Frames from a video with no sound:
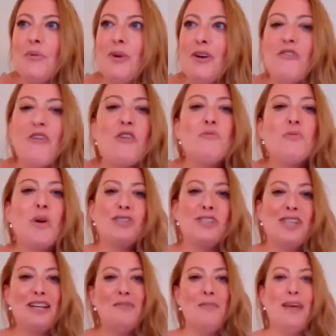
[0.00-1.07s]
we're our own
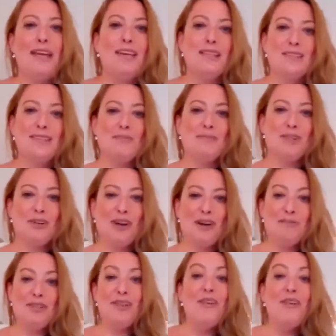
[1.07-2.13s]
worst enemy
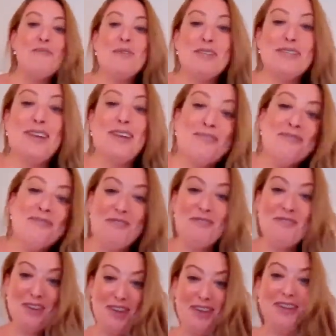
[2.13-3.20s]
sometimes, and I myself
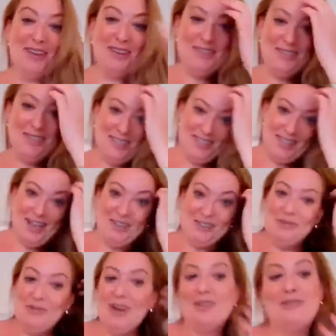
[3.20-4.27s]
included in that
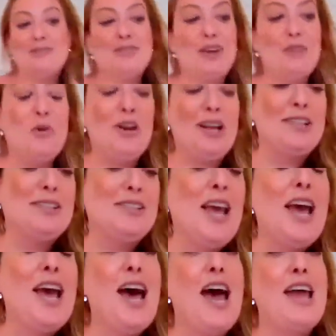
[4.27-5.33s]
as well. So wanting to,
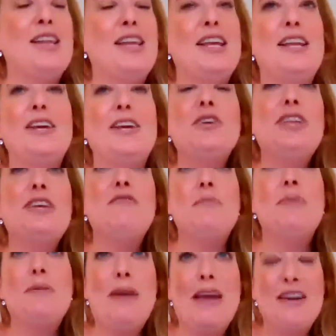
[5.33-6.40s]
and it could even
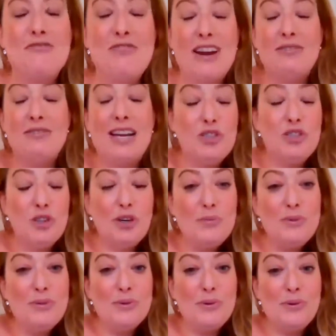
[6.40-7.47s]
be about around our
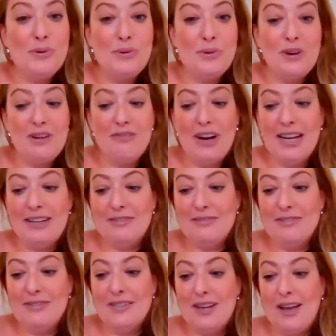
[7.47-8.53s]
jobs or
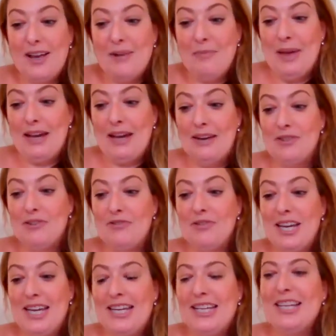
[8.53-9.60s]
around our
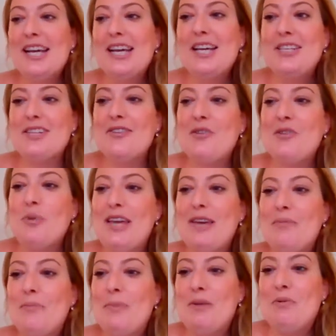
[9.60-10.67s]
career, so that
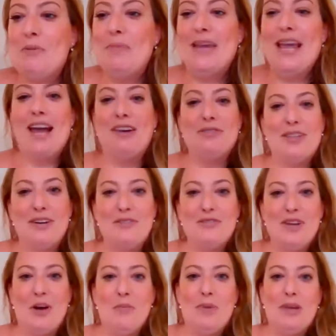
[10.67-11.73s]
we beat
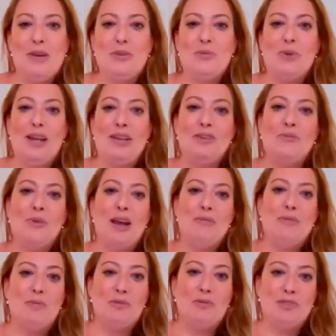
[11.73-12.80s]
ourselves up because we're not where
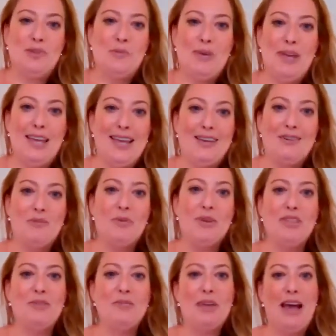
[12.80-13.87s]
we want to be, or
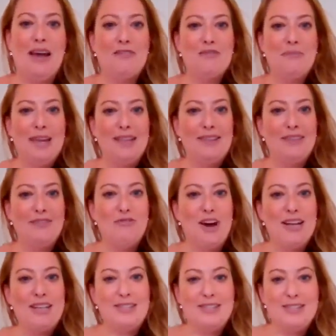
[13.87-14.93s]
we think we haven't made the
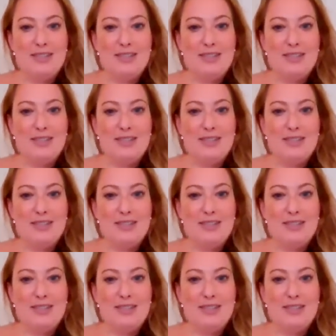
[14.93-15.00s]
right